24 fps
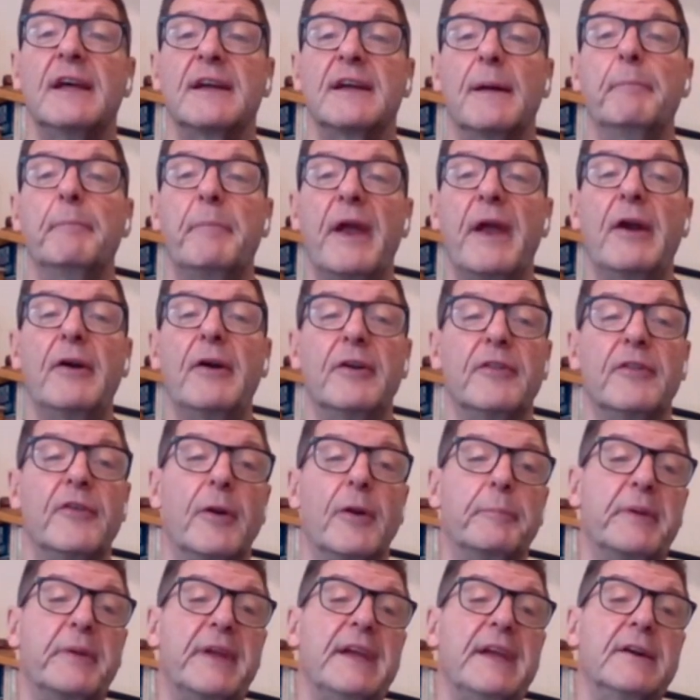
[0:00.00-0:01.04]
compared to their
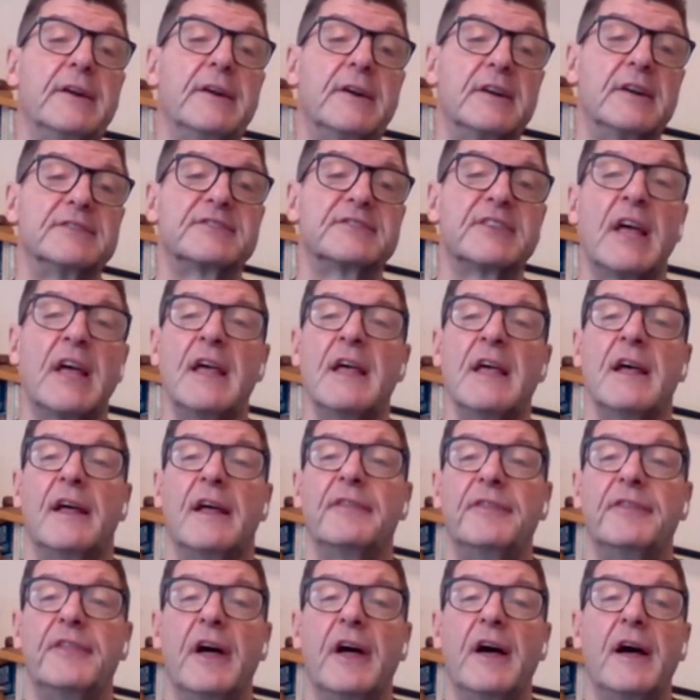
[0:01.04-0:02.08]
peers.
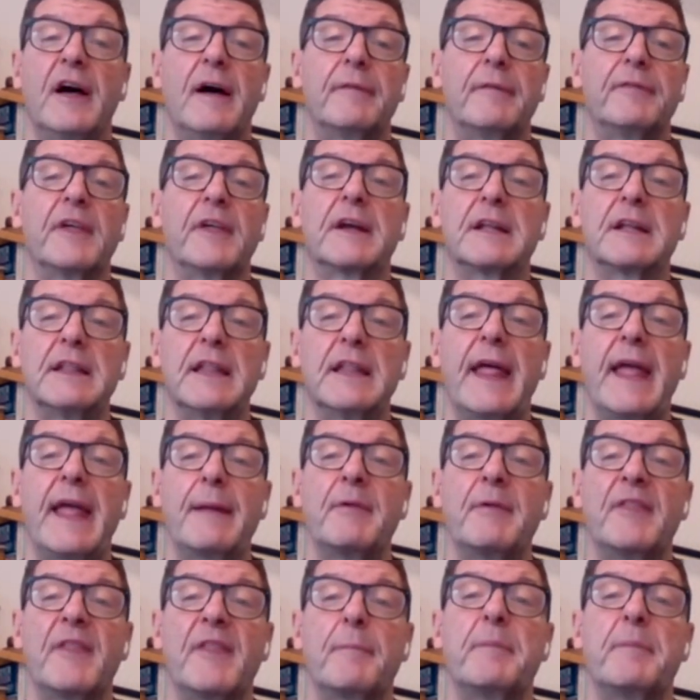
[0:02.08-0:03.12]
The
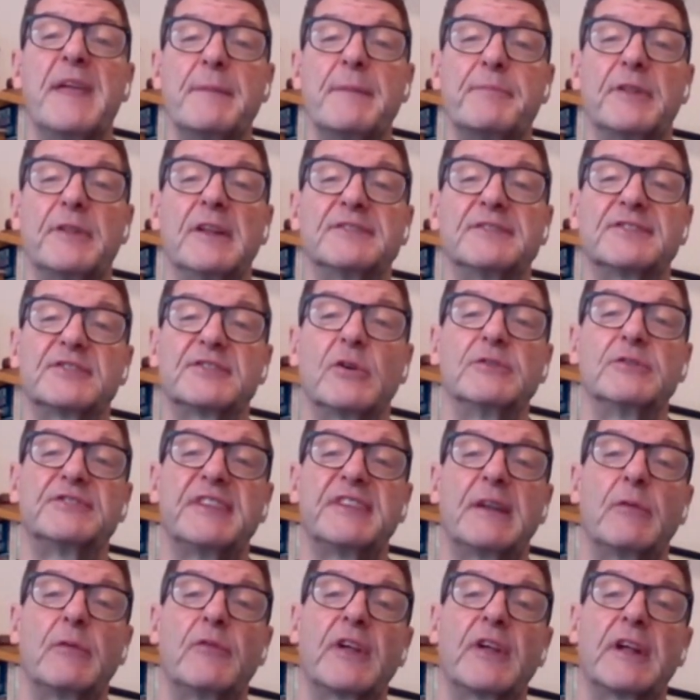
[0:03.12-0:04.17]
claim and the people
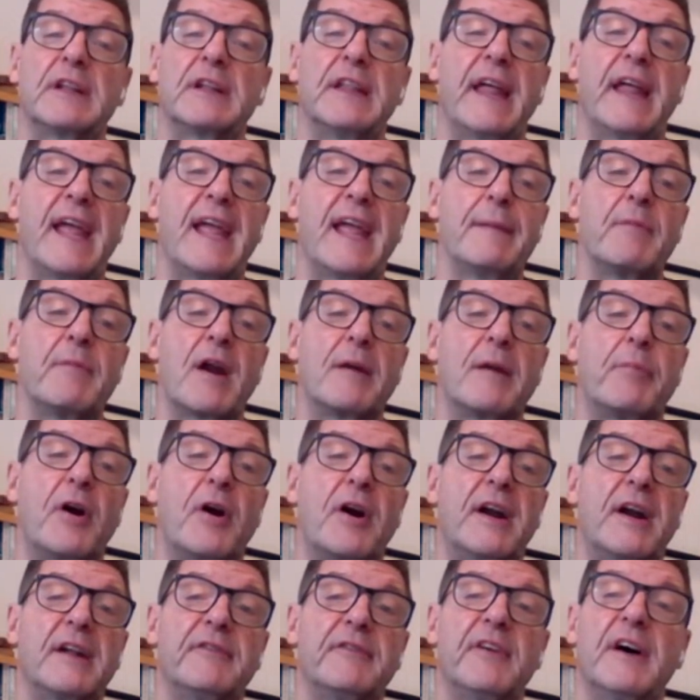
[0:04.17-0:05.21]
associated with the claim are
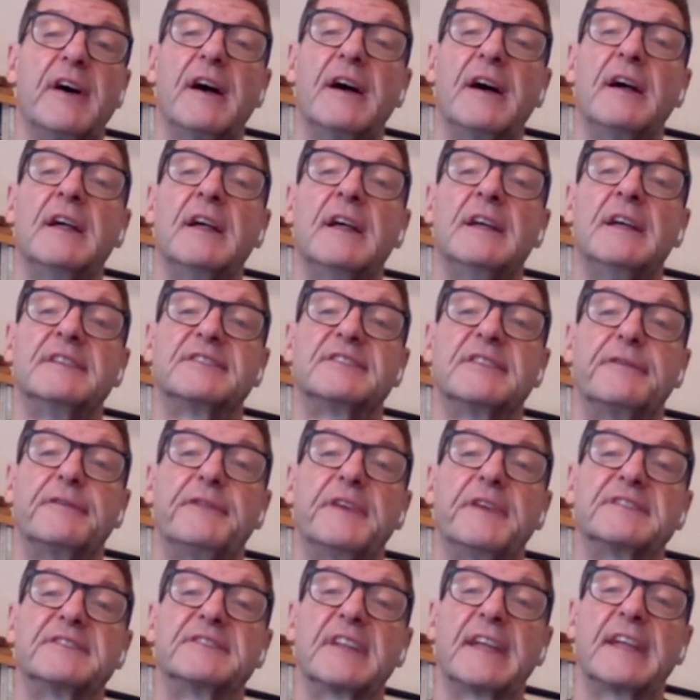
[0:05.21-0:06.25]
part of a
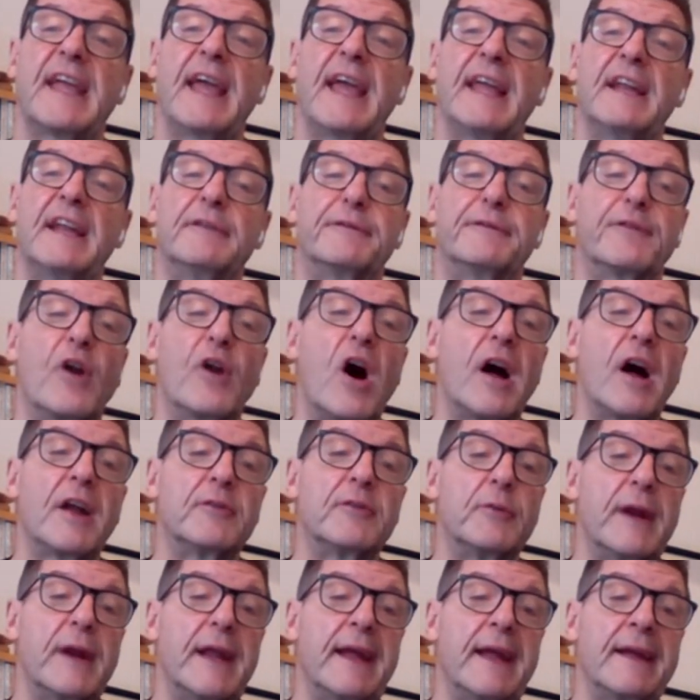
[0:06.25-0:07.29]
sophisticated fraud
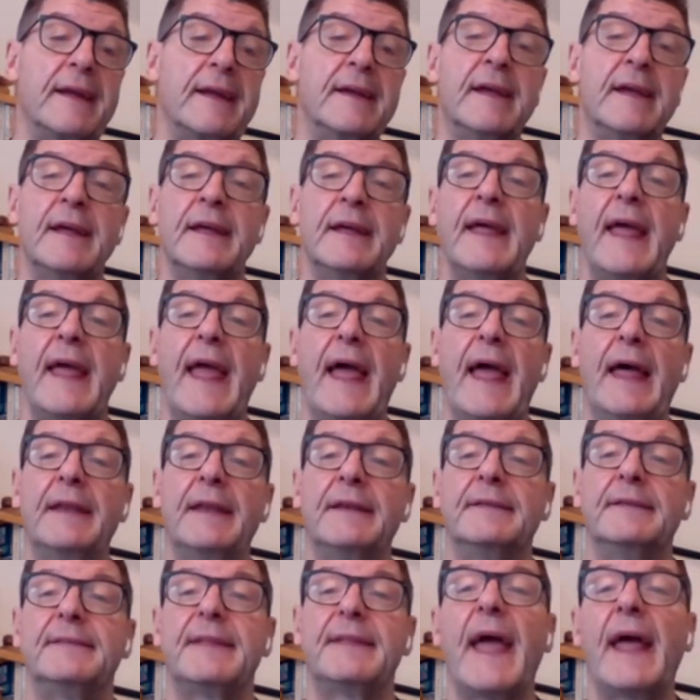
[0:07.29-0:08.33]
ring,
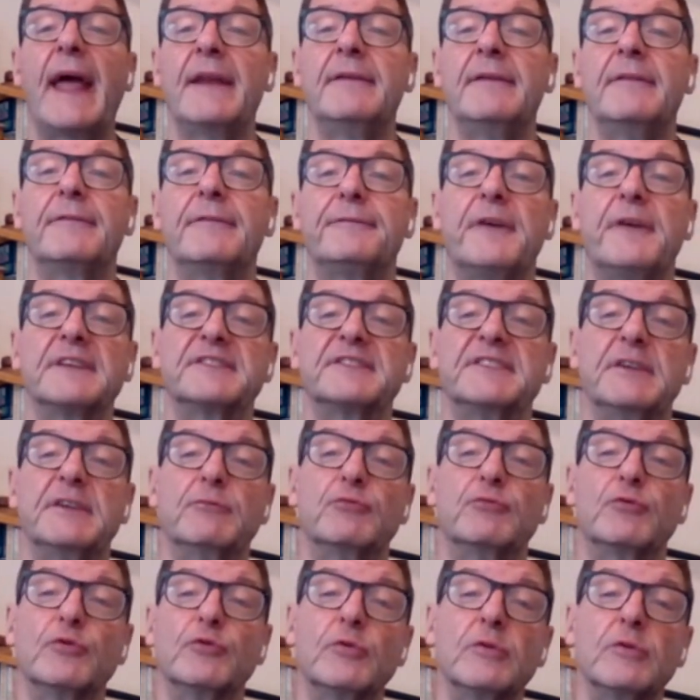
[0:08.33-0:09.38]
and 10 fuzzy
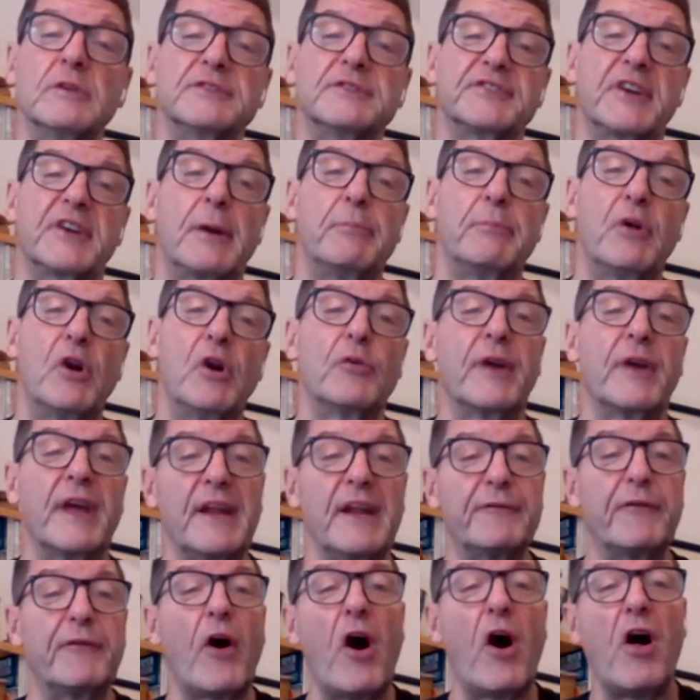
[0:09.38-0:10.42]
rules are broken.
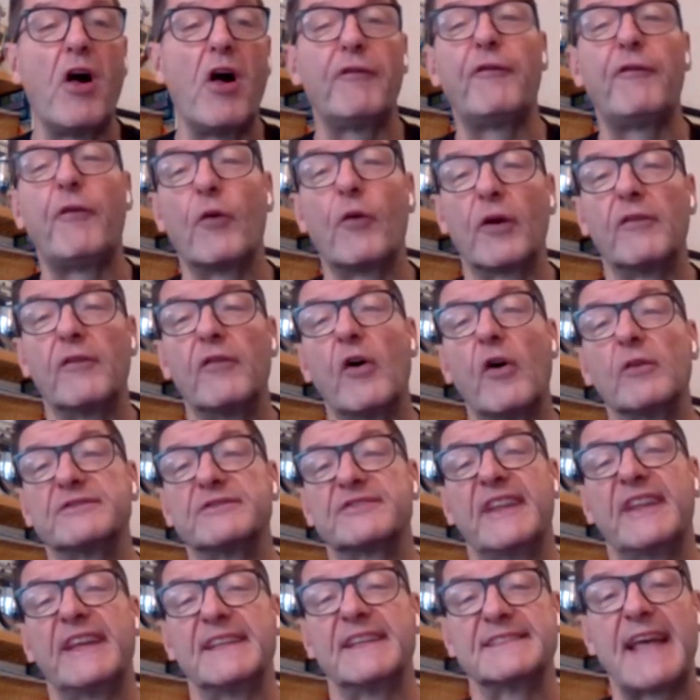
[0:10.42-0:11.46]
If all 4 of those
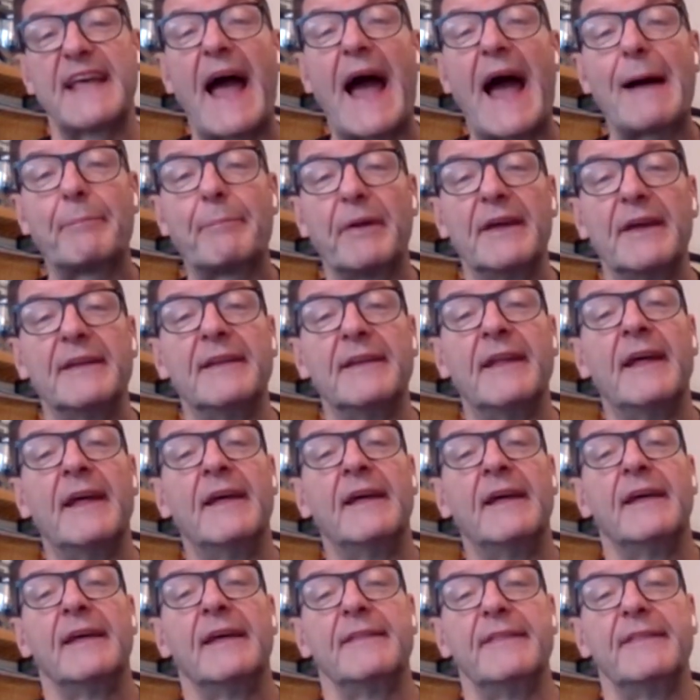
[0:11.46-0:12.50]
things happen,
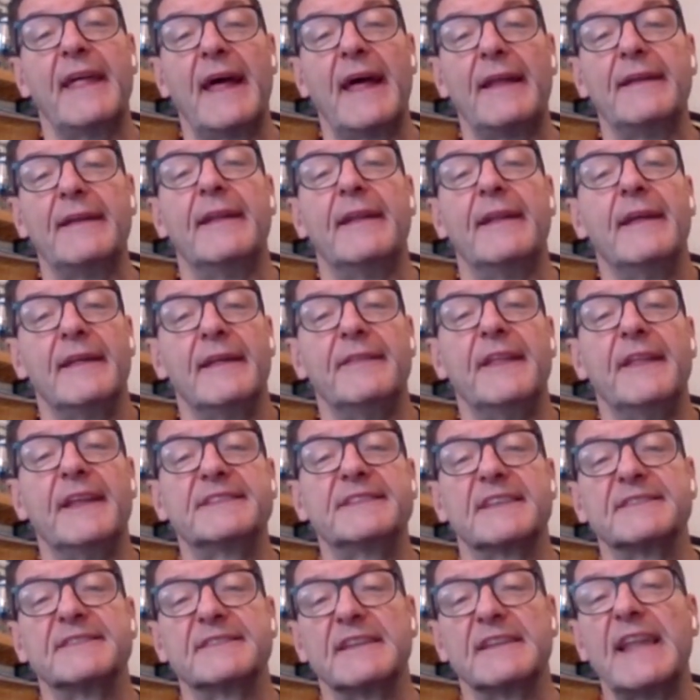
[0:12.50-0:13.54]
then this
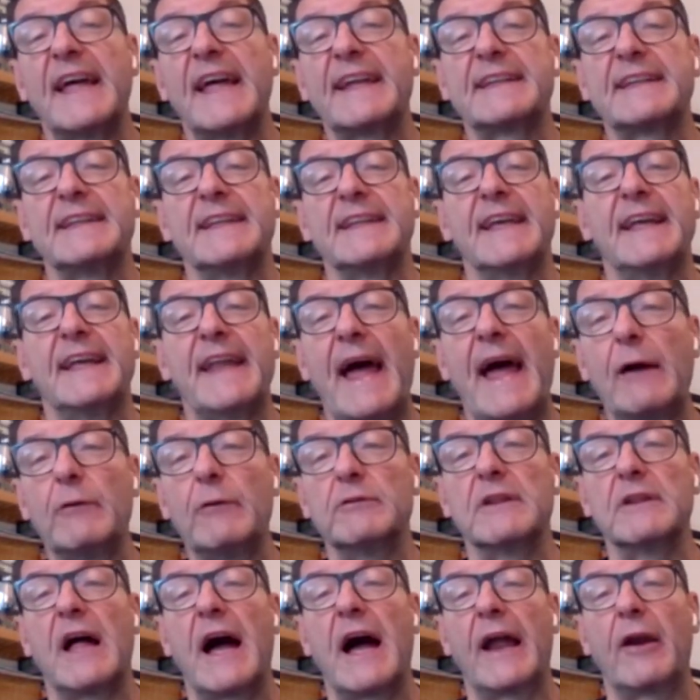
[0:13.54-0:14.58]
is likely an
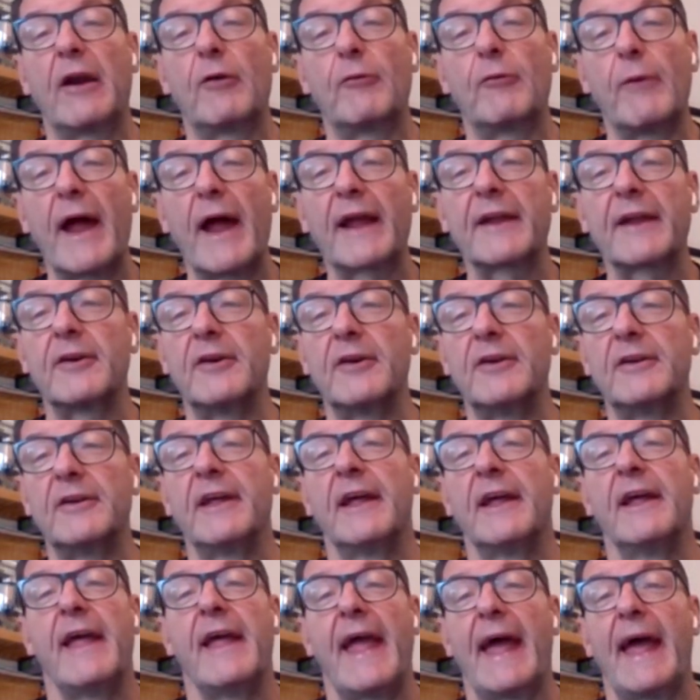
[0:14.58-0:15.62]
outlier record
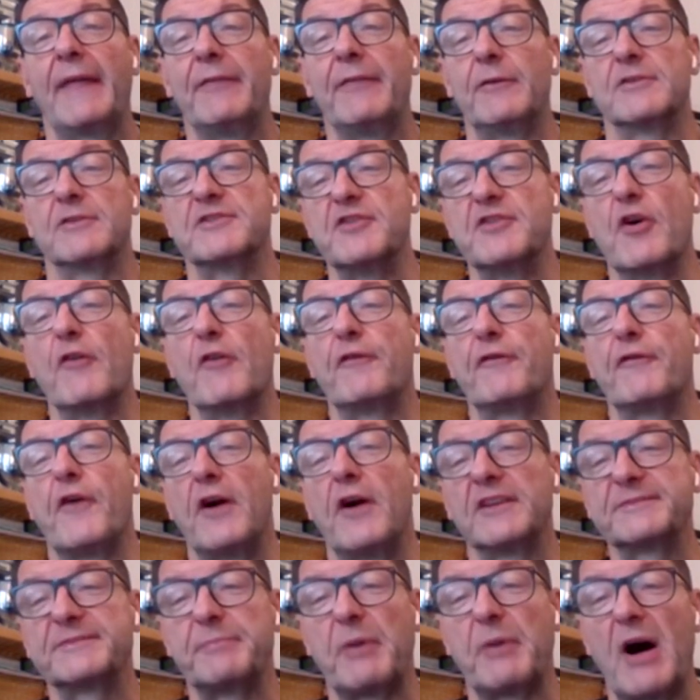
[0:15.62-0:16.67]
and there's no
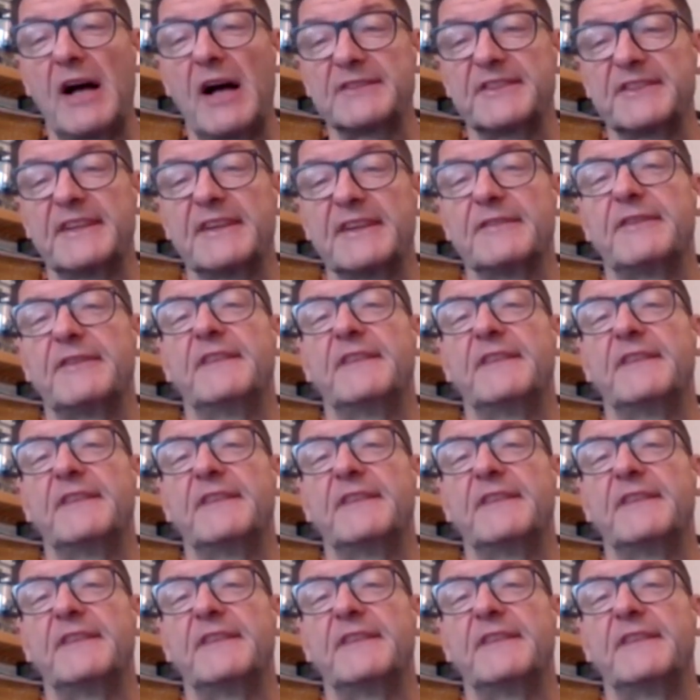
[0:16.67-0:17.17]
false positive.